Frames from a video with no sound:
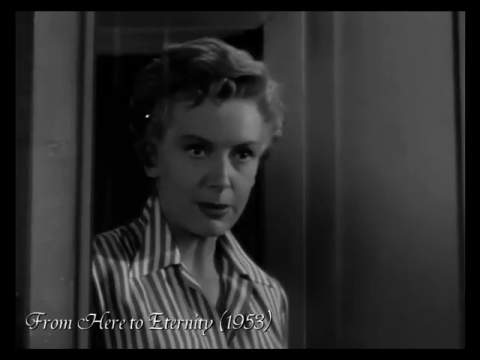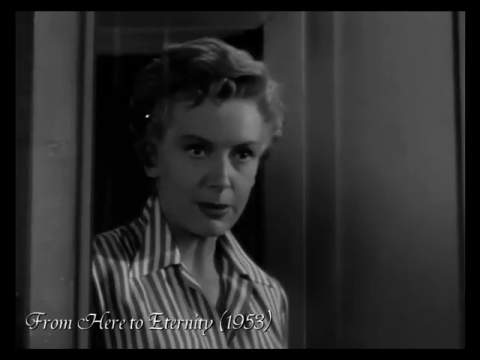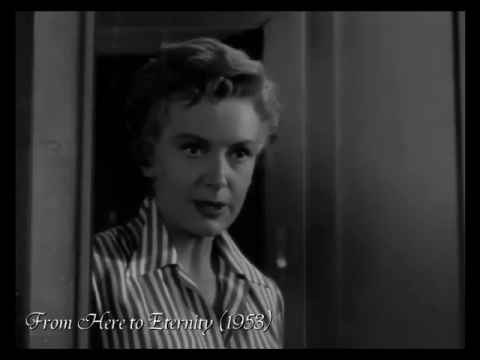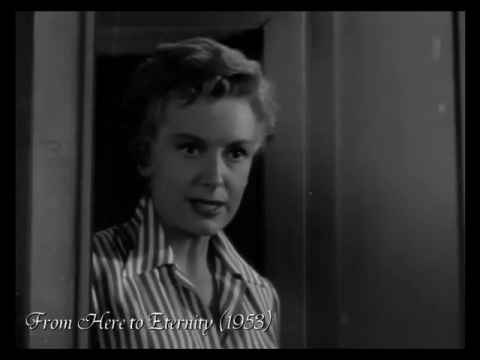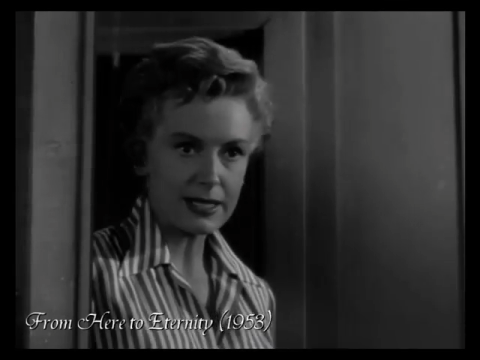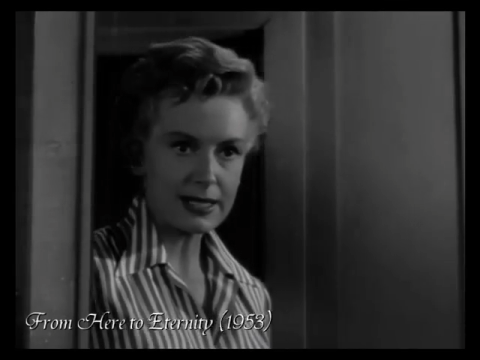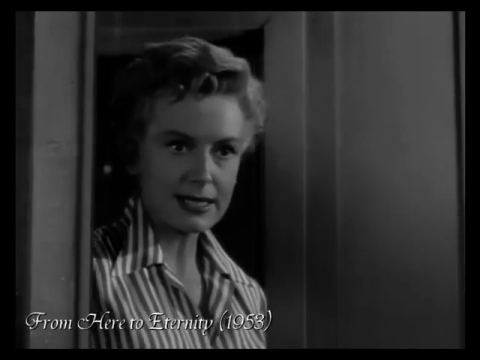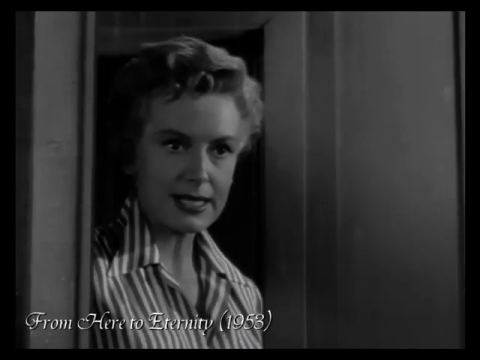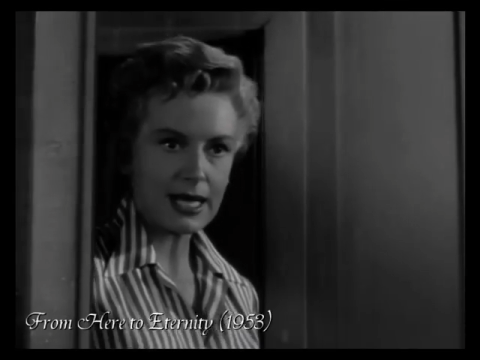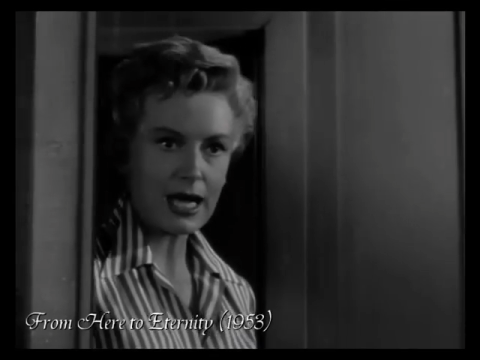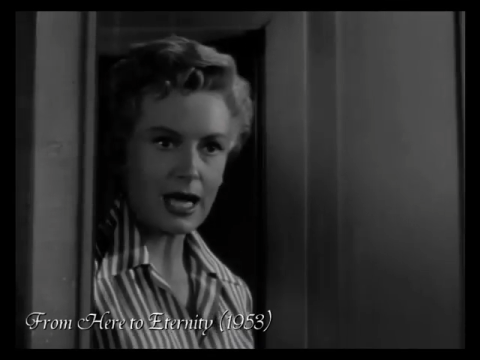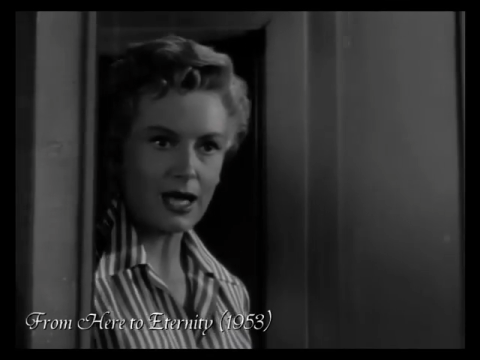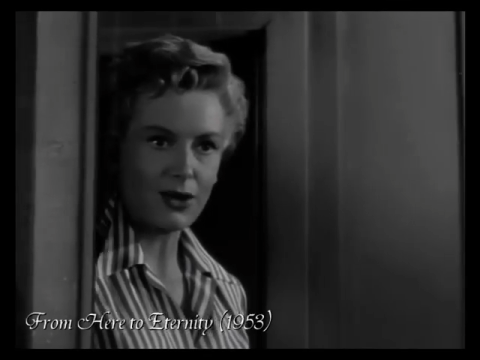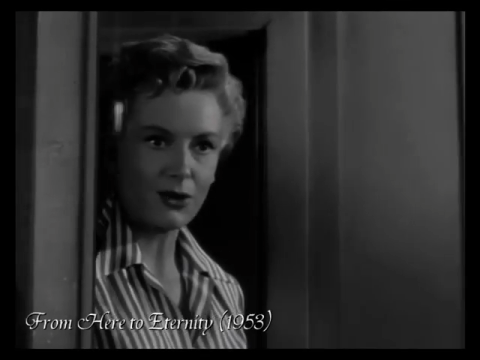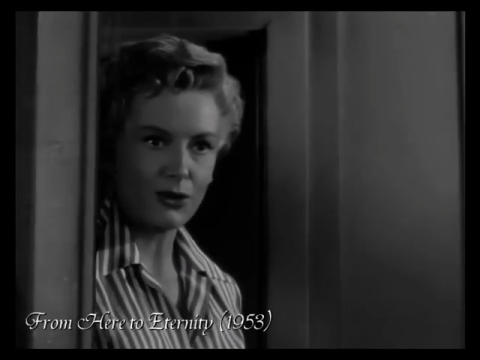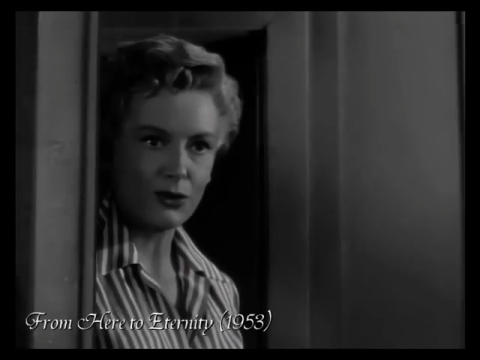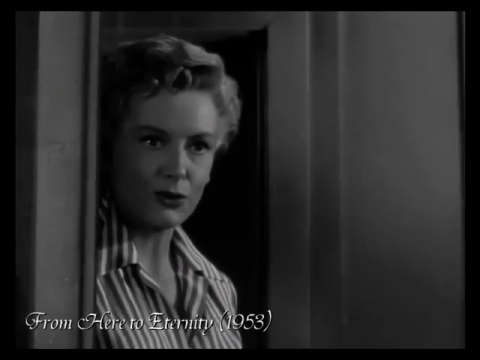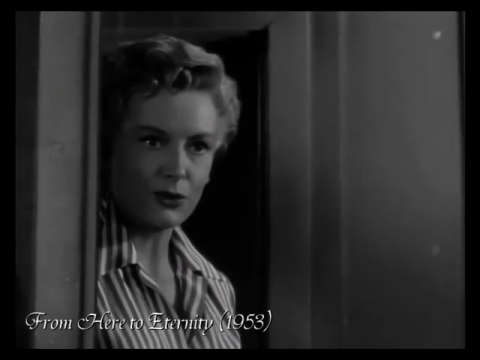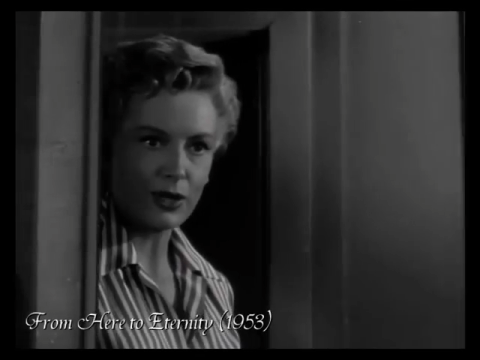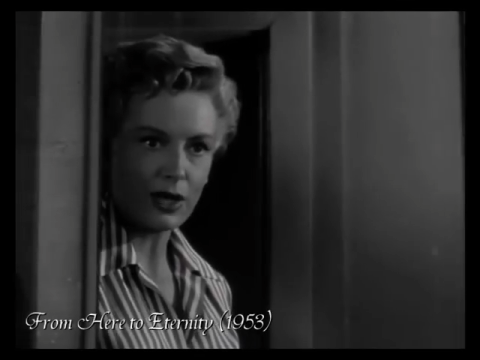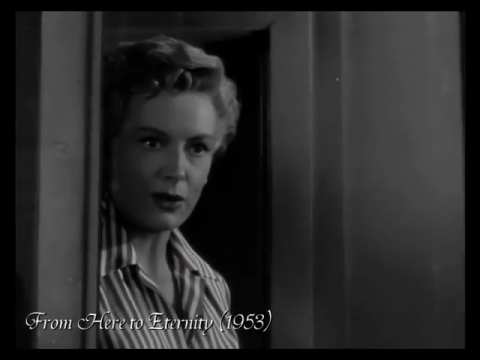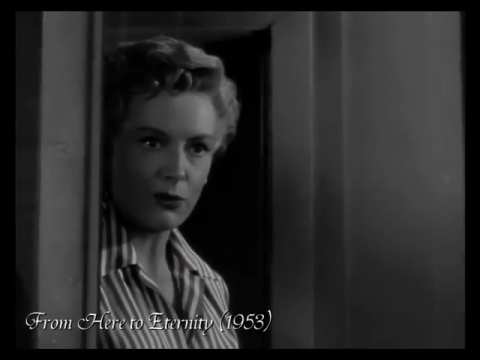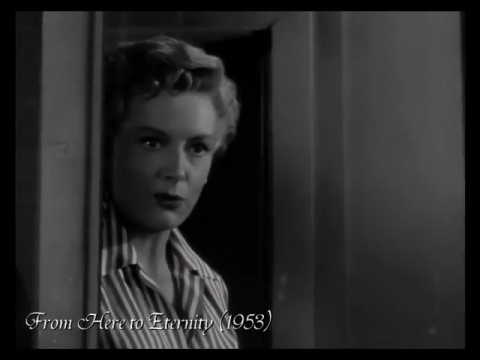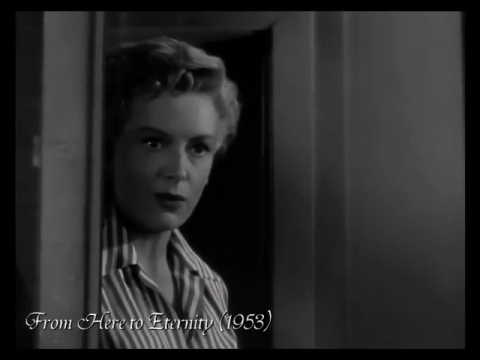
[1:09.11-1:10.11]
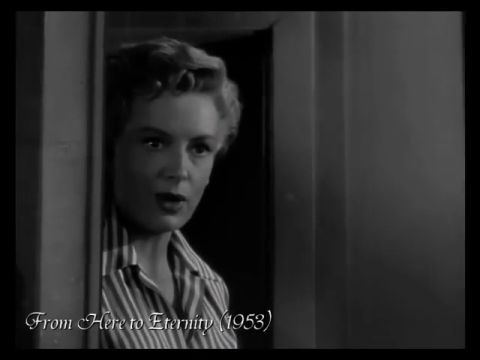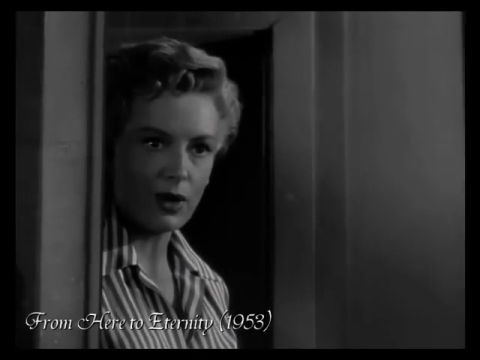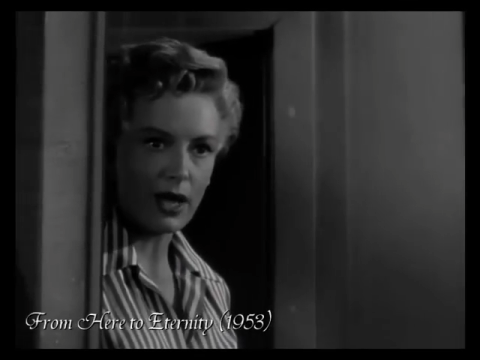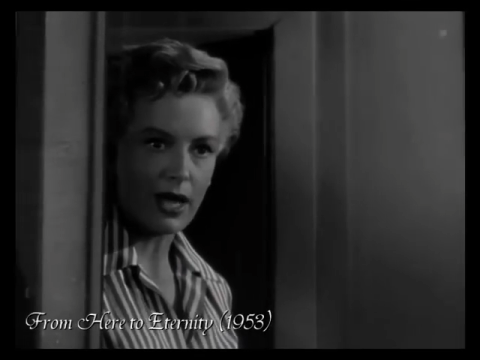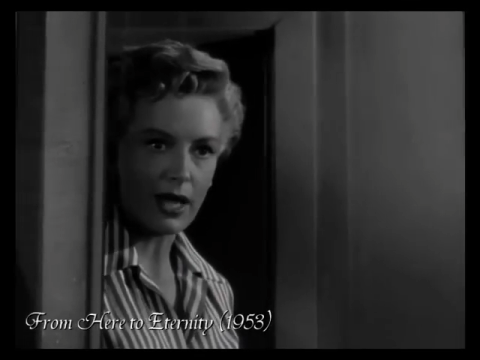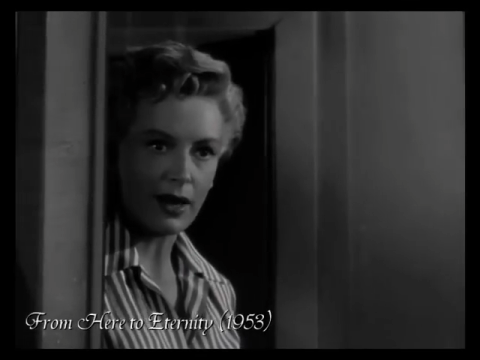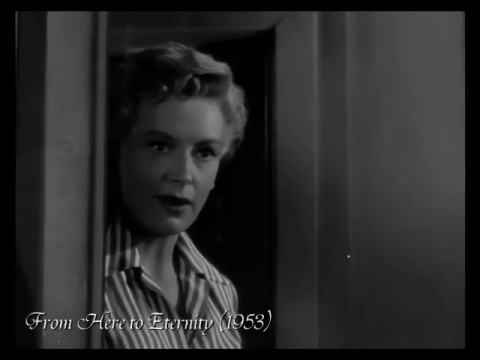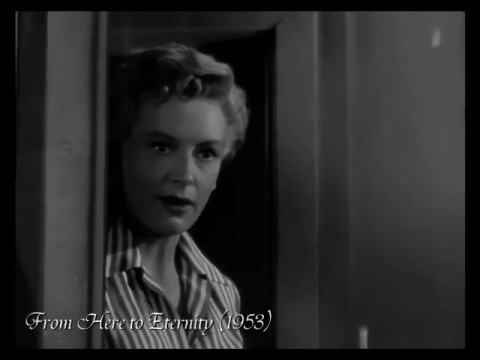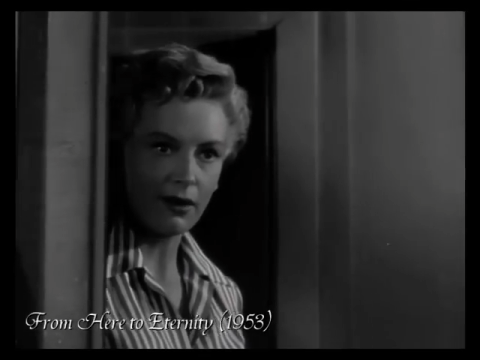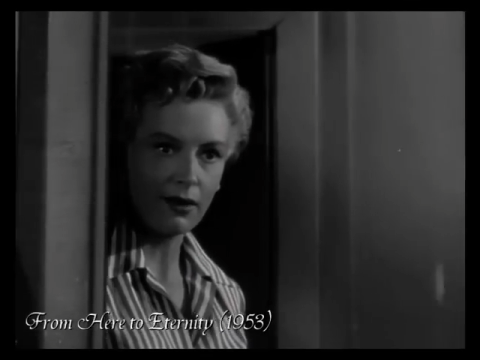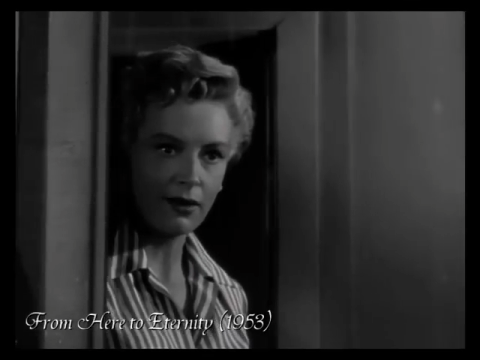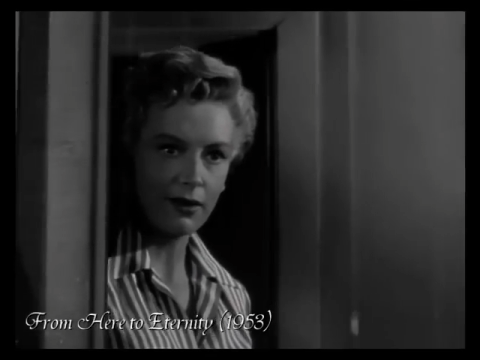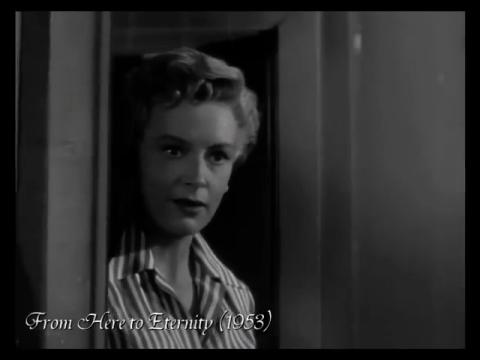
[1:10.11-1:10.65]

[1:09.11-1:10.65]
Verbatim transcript: ever going to think of me in those